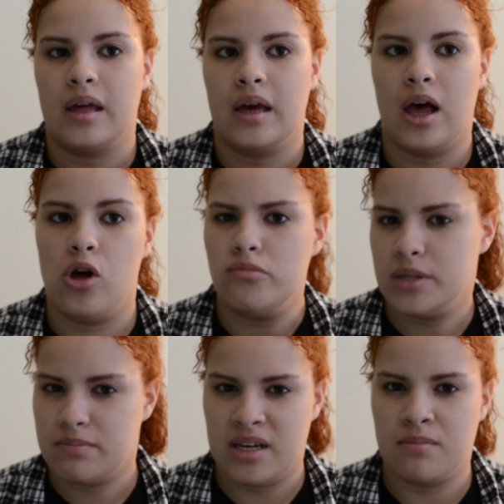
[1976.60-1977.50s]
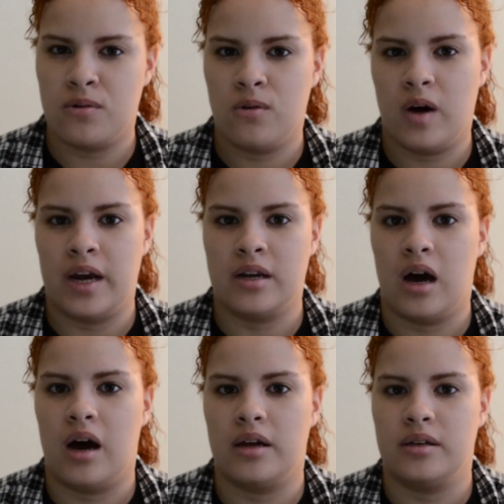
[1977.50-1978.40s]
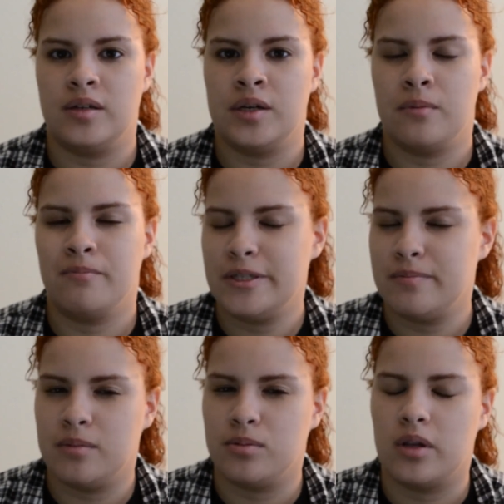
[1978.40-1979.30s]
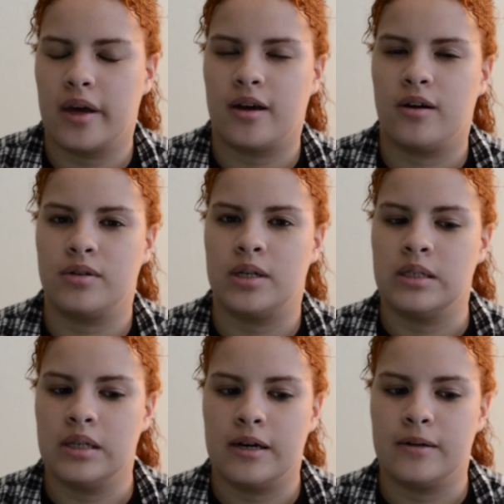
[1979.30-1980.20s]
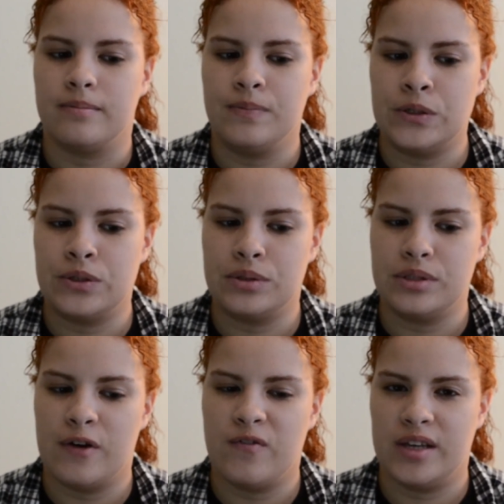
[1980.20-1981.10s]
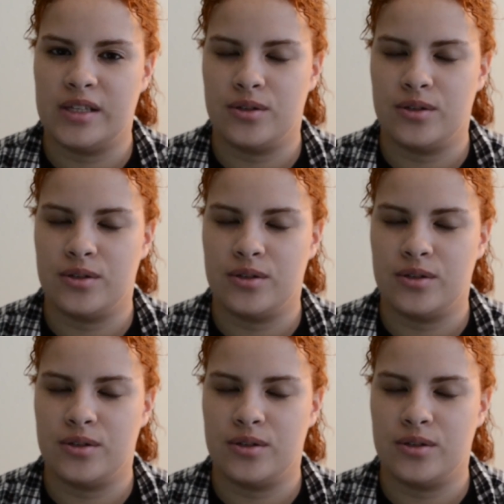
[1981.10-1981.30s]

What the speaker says: helps people and not, puts people down, and I find that